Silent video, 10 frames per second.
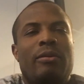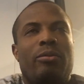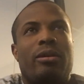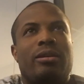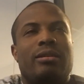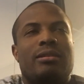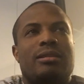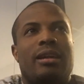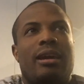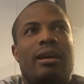where you can
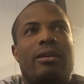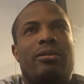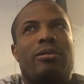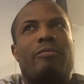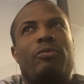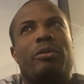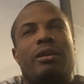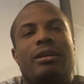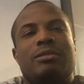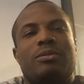say, oh, the
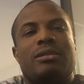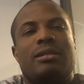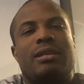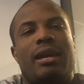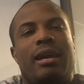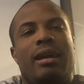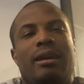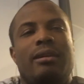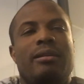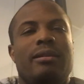customer says A,
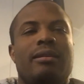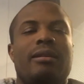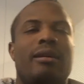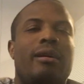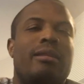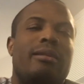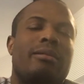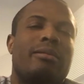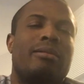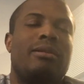the
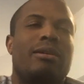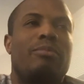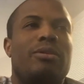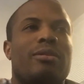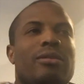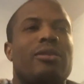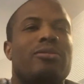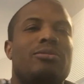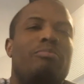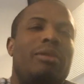computer
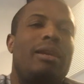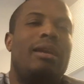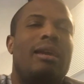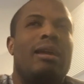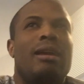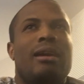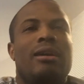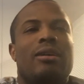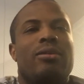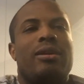knows B,
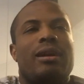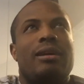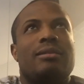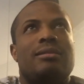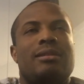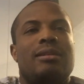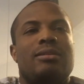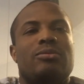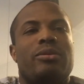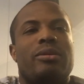okay, C
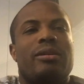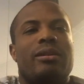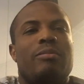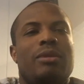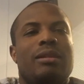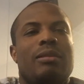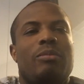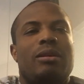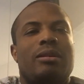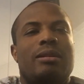is where they're going to meet in the
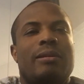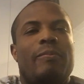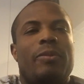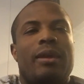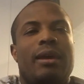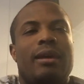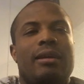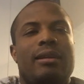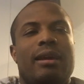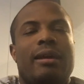middle,
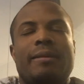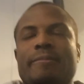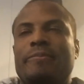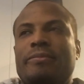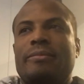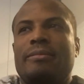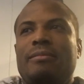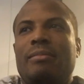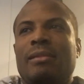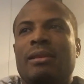and yeah.
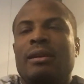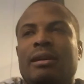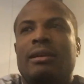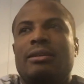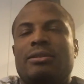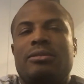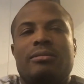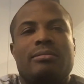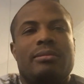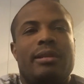So
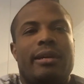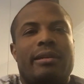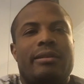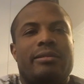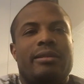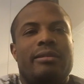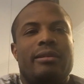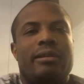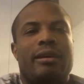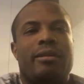got it
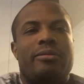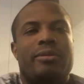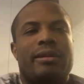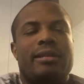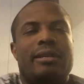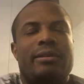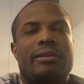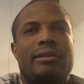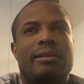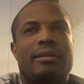all worked out.